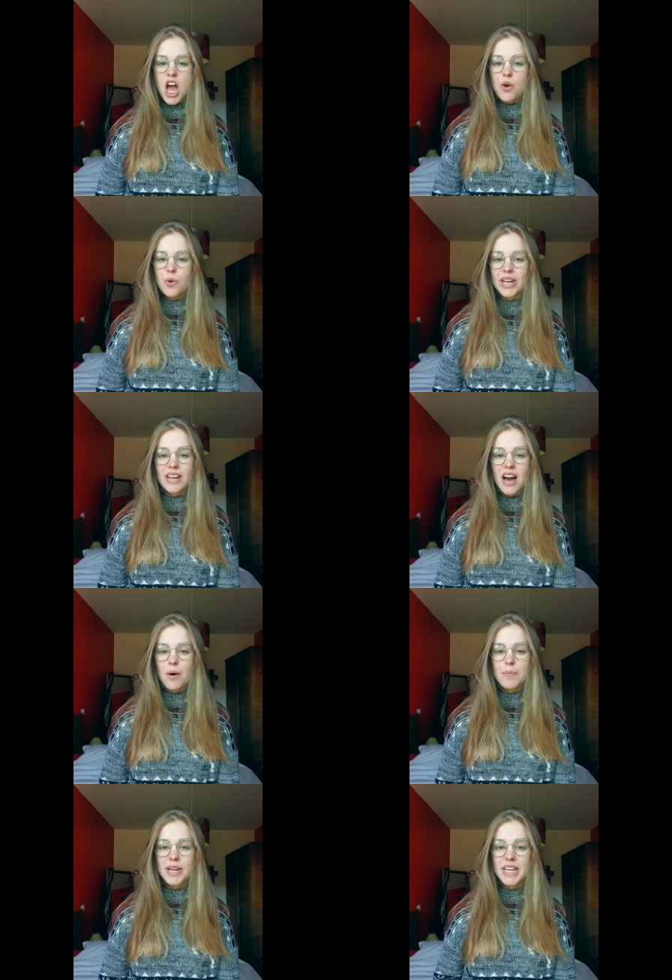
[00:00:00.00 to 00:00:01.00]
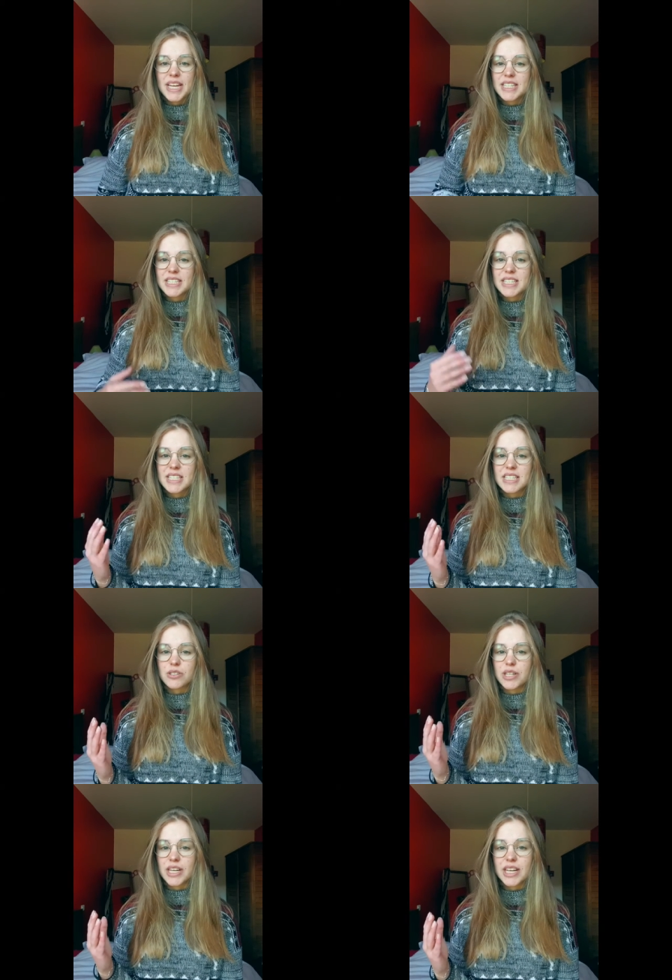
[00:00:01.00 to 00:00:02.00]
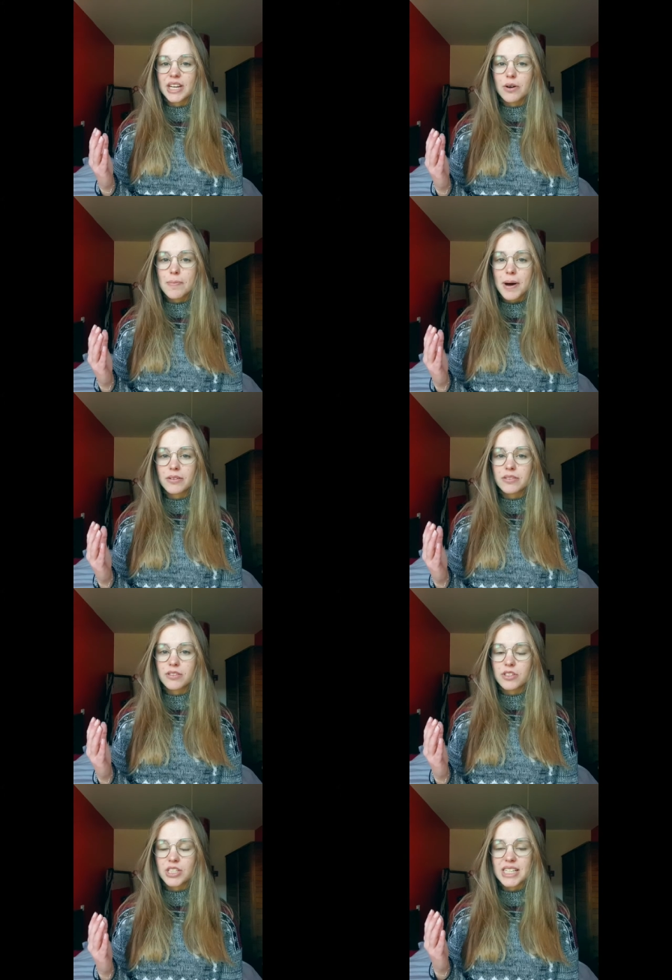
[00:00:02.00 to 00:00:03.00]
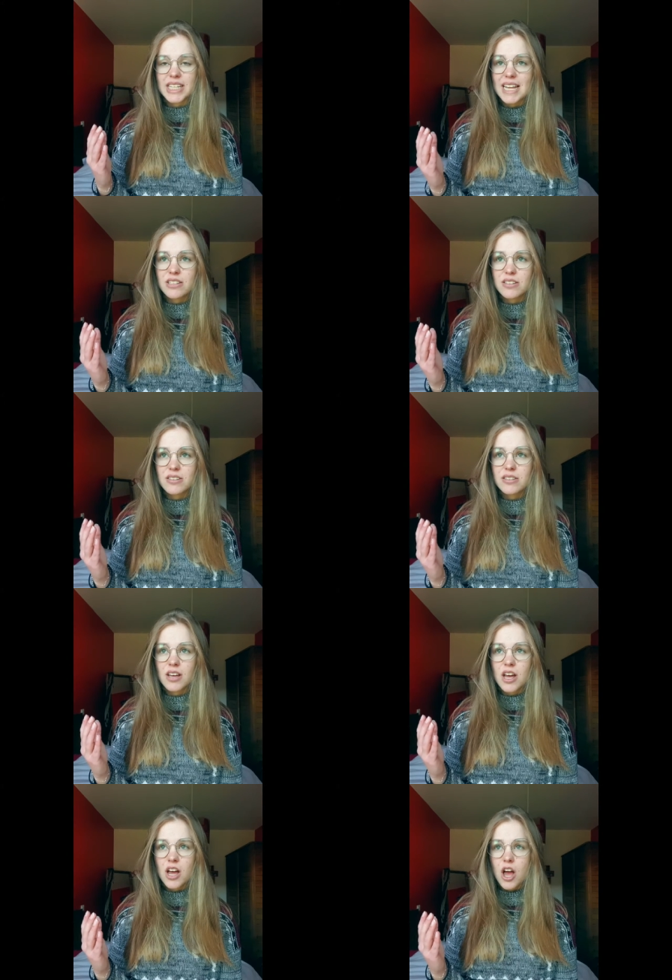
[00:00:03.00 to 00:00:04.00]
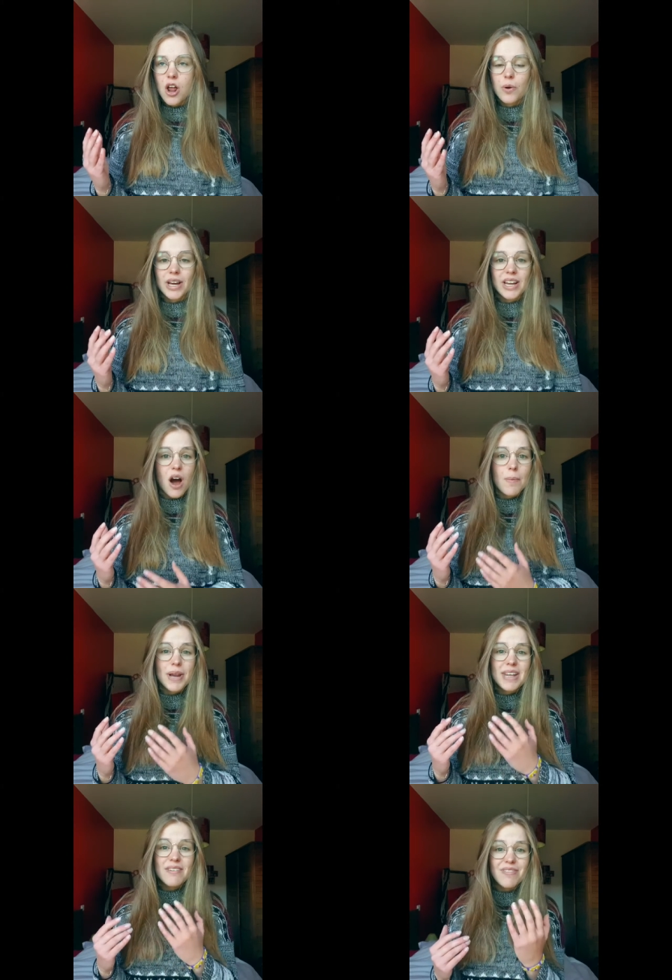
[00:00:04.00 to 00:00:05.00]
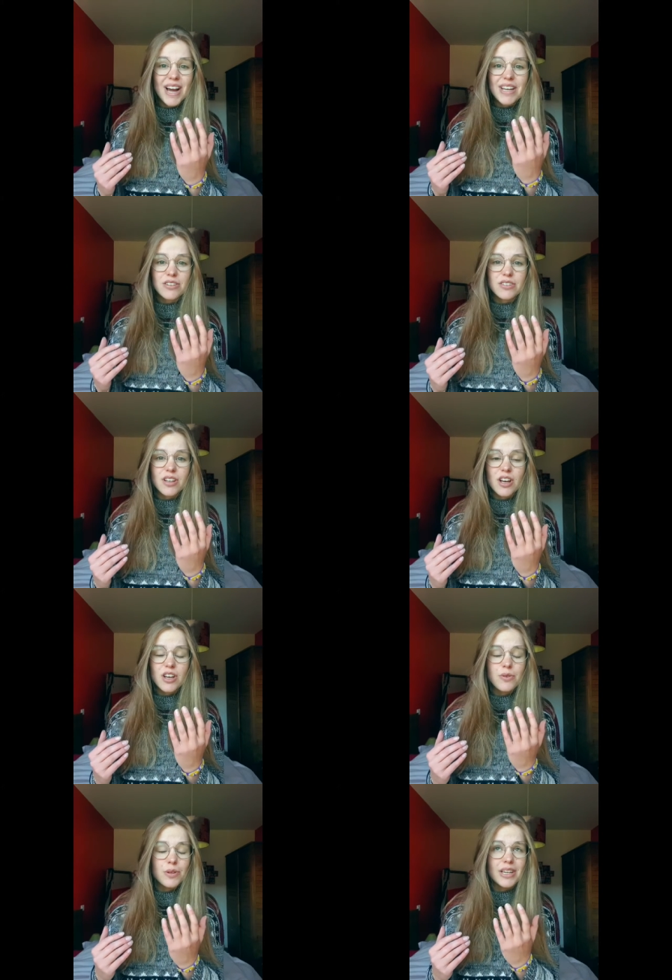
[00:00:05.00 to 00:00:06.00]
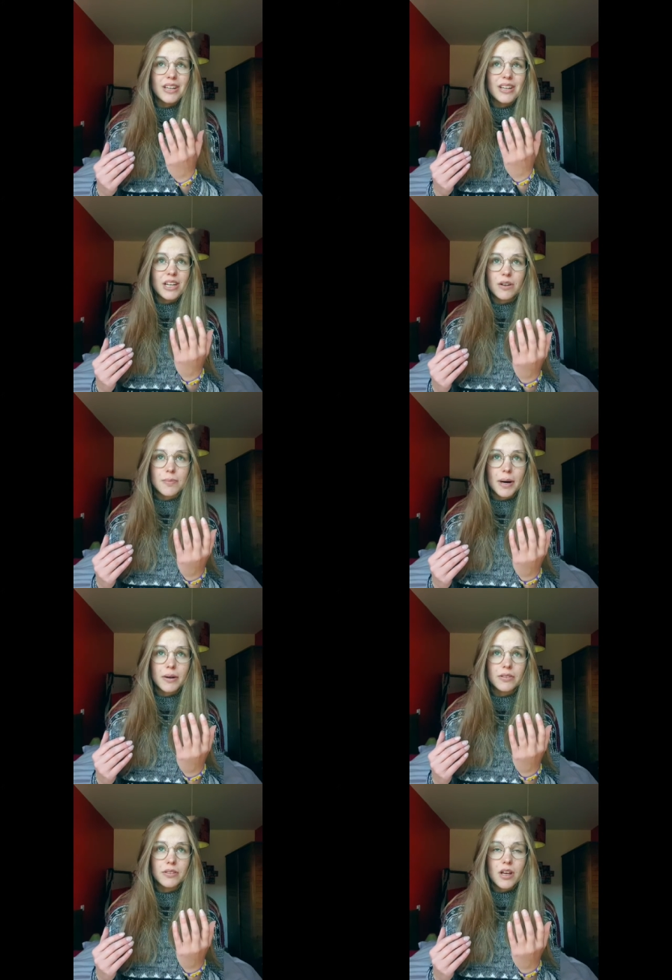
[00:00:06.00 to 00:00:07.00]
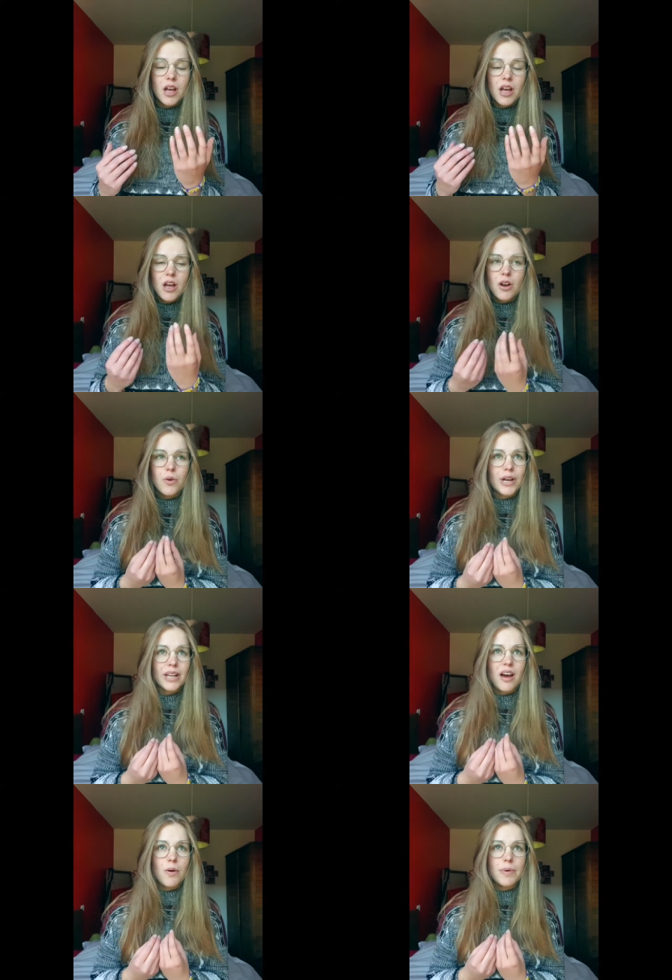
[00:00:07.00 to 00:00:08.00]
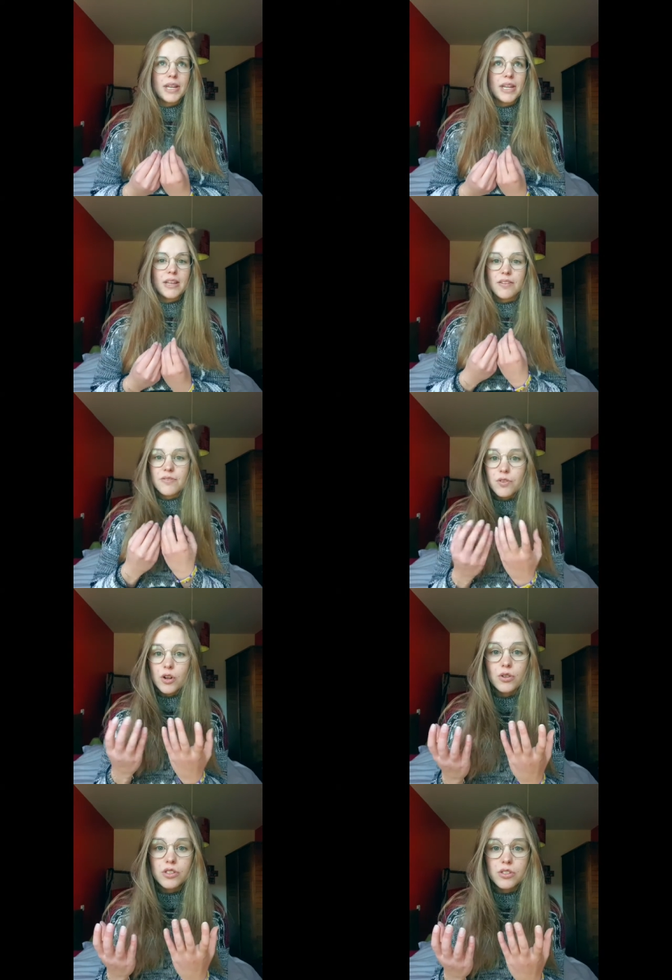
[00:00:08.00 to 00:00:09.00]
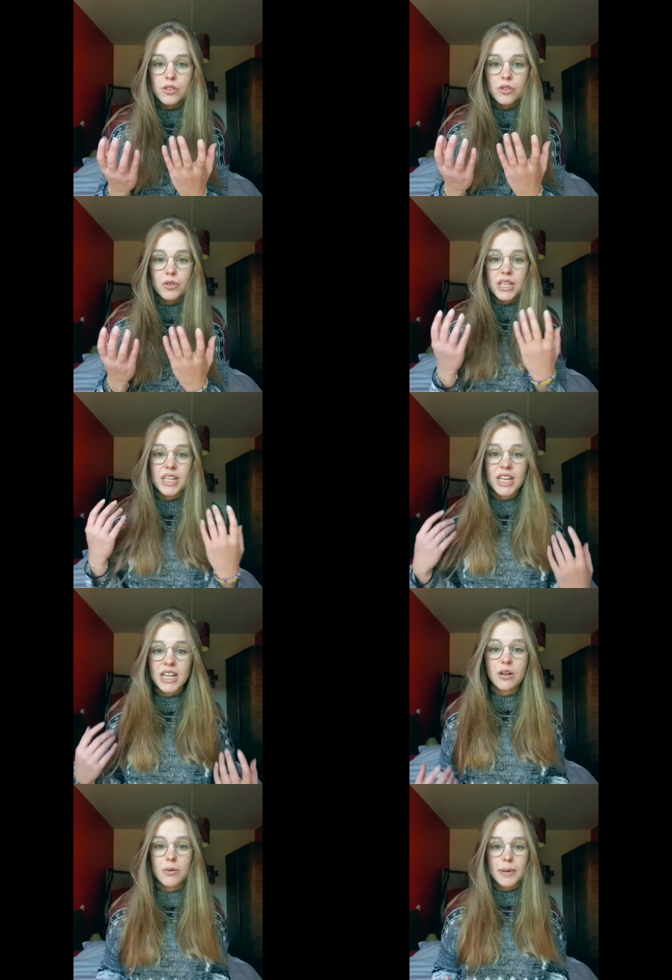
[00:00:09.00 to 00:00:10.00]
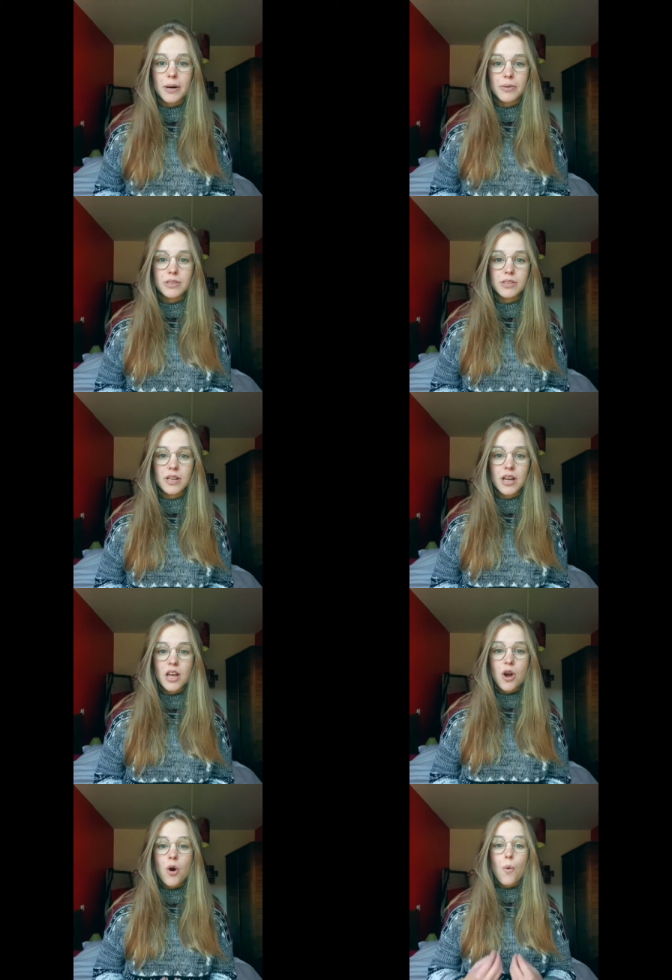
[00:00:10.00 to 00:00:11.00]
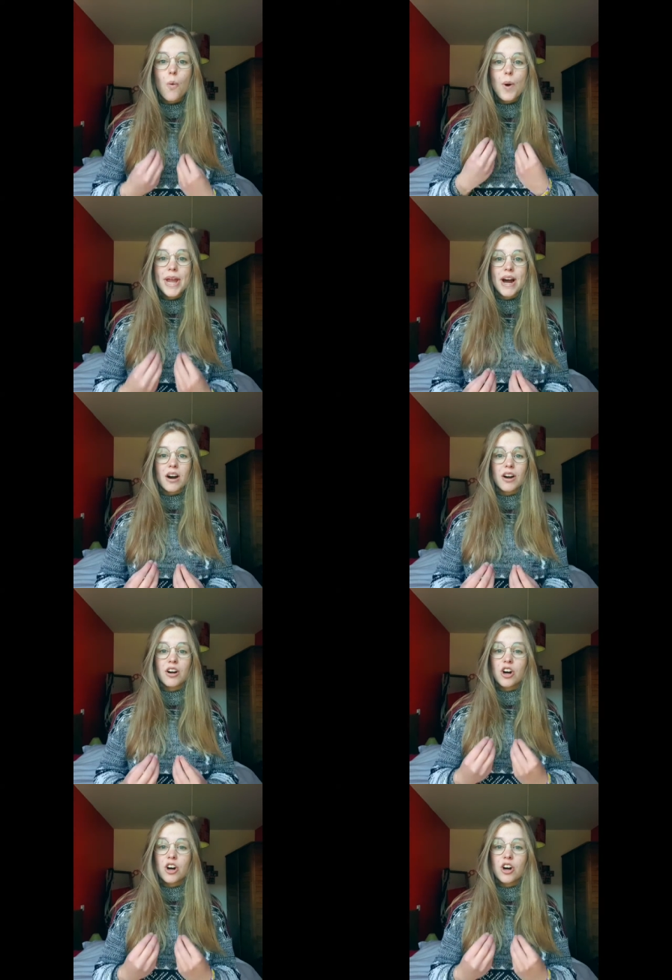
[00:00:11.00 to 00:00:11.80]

Look at how many diseases you can hear about, such as cancers. Look at how many fires you can hear about. Look at how many floods you can hear about. We are